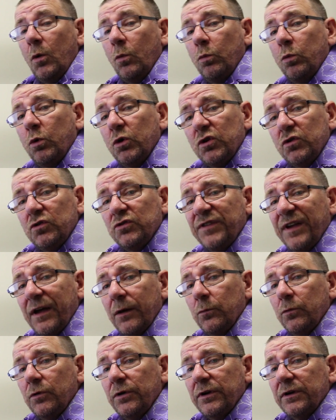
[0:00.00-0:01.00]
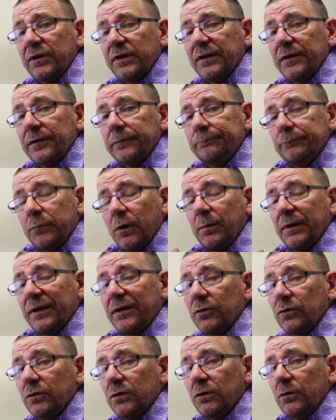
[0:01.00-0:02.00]
would also work, and probably
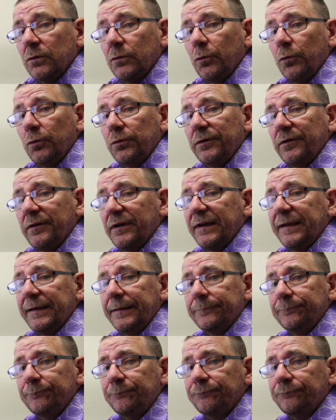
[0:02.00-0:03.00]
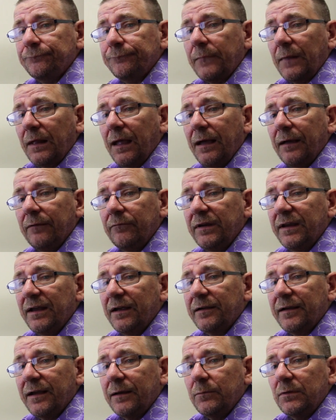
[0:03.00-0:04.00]
a little ordinary
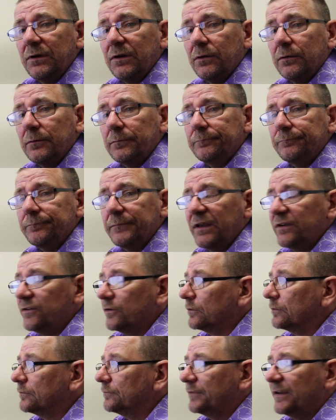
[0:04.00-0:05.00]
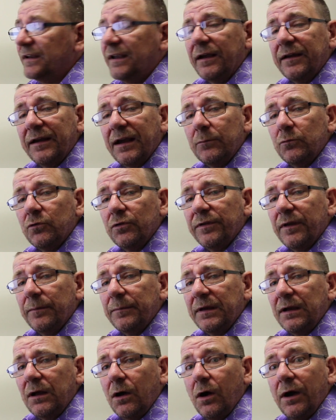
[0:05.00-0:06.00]
video camera, little digital video camera or
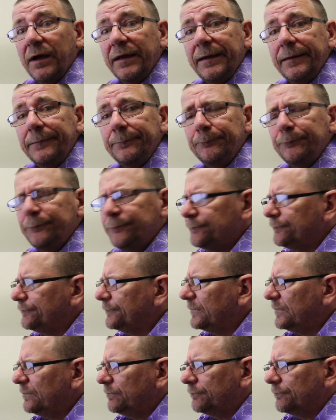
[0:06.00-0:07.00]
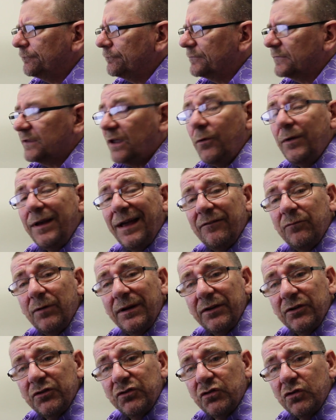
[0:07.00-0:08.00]
something. I don't have
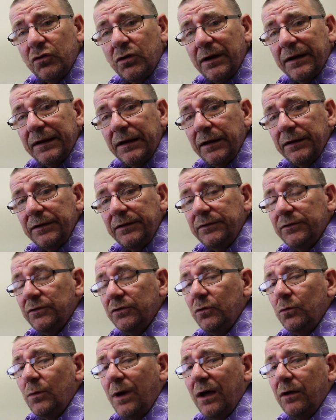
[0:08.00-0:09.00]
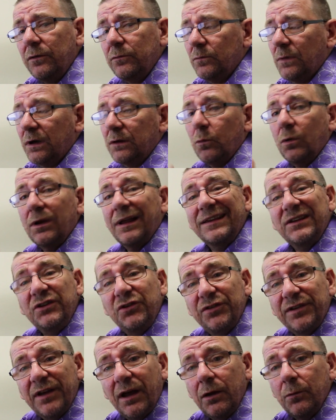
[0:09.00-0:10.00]
one to try. I do own one. Well, I
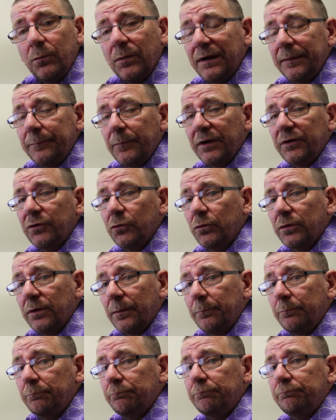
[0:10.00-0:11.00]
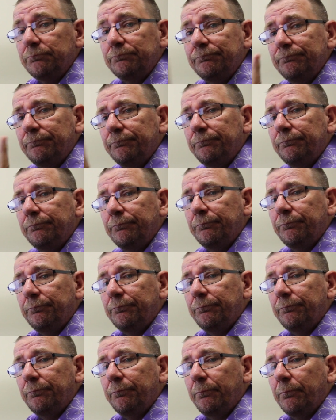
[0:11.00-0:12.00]
used to own one. My daughter
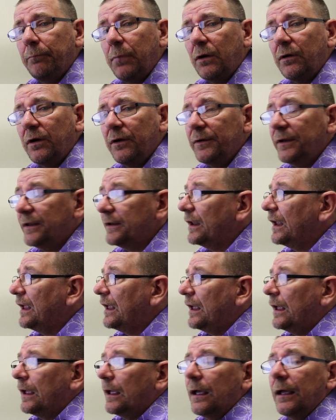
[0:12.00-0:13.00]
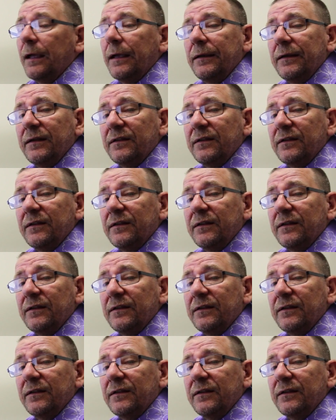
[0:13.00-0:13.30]
borrowed it, and